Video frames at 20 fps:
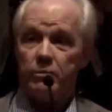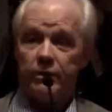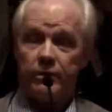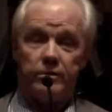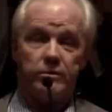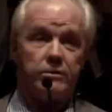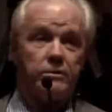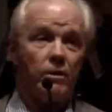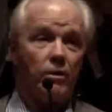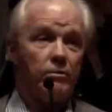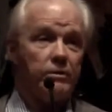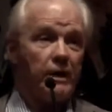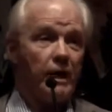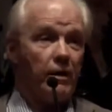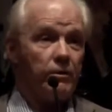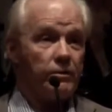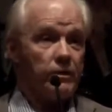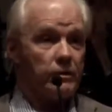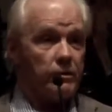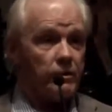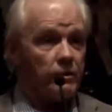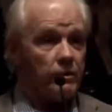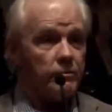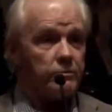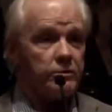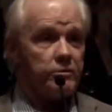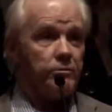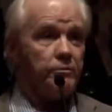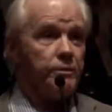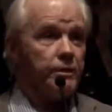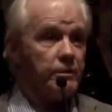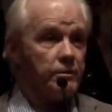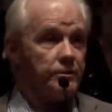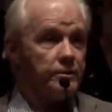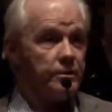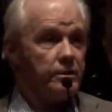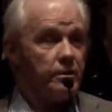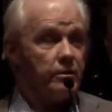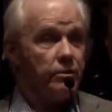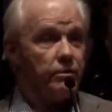But there's no doubt in terms of
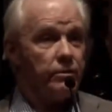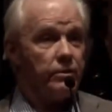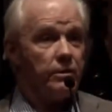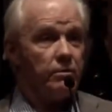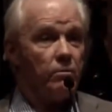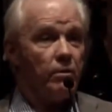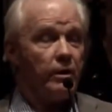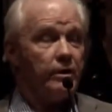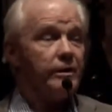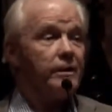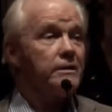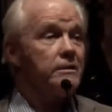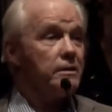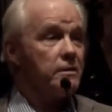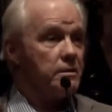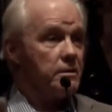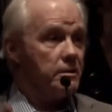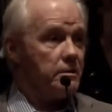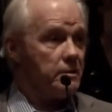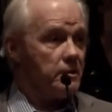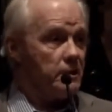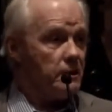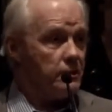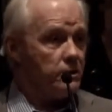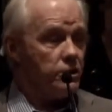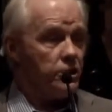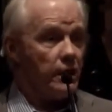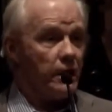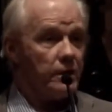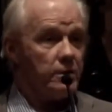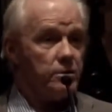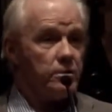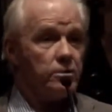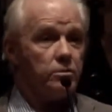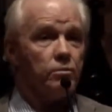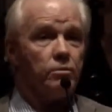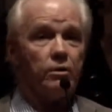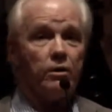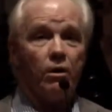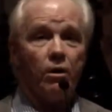Bill C-31, this is a sea
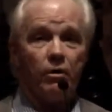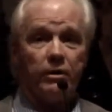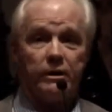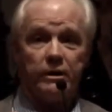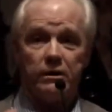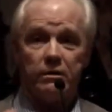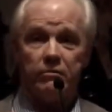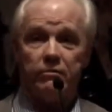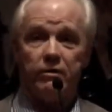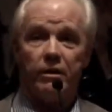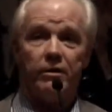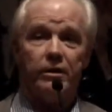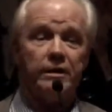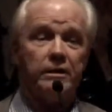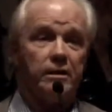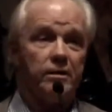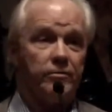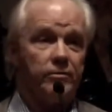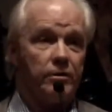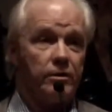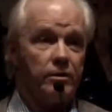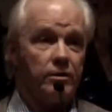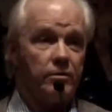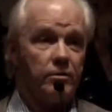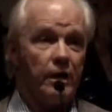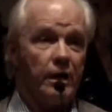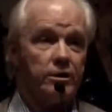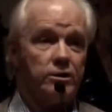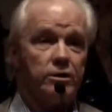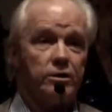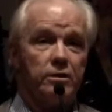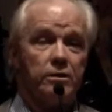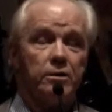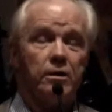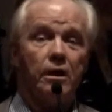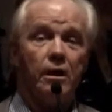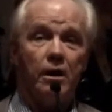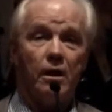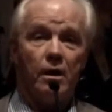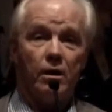change. We're going in a very different direction
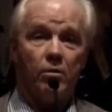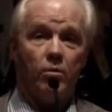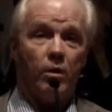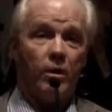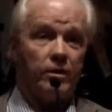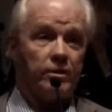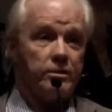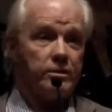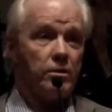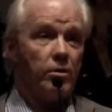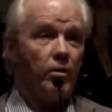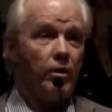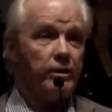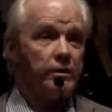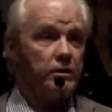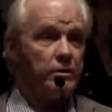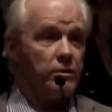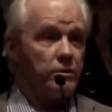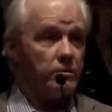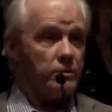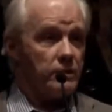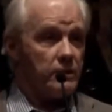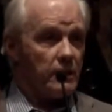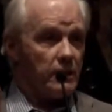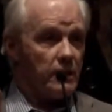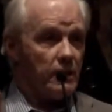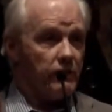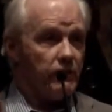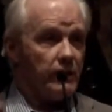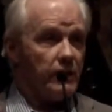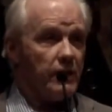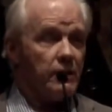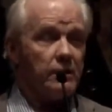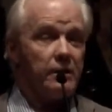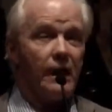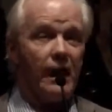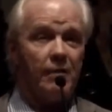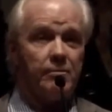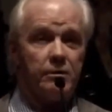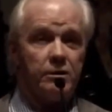where it's going to do
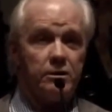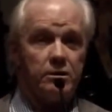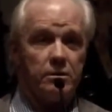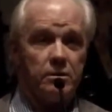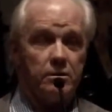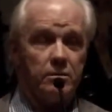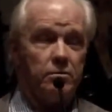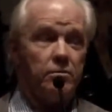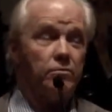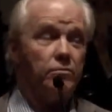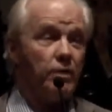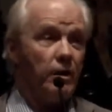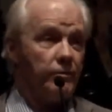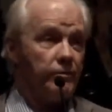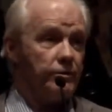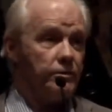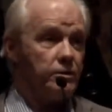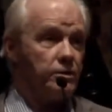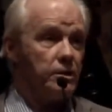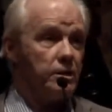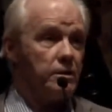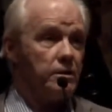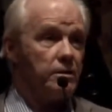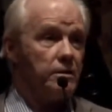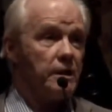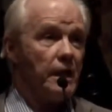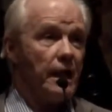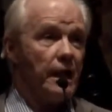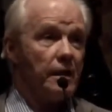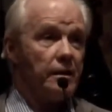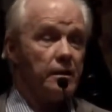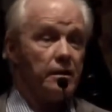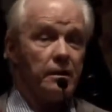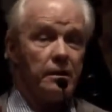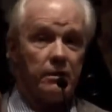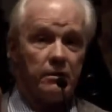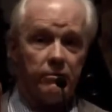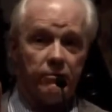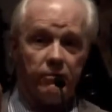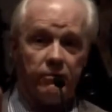significant damage to refugees and
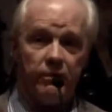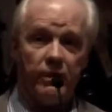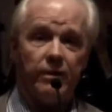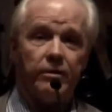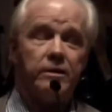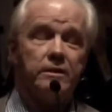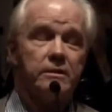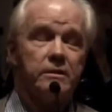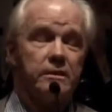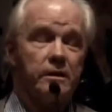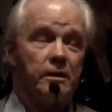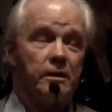in very